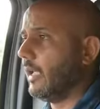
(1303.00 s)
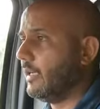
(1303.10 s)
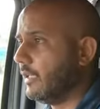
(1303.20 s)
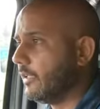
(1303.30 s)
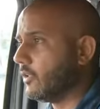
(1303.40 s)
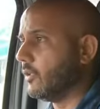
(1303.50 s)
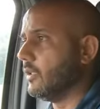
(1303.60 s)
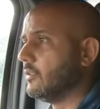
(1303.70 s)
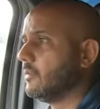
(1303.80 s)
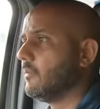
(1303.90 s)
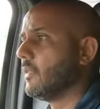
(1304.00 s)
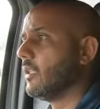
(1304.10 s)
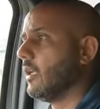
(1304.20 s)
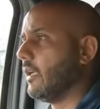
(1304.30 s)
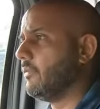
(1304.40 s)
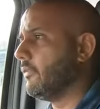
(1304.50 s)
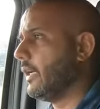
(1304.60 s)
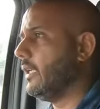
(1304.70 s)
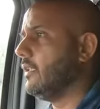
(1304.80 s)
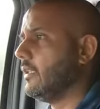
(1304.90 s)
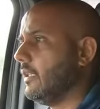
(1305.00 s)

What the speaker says: handling though is, I find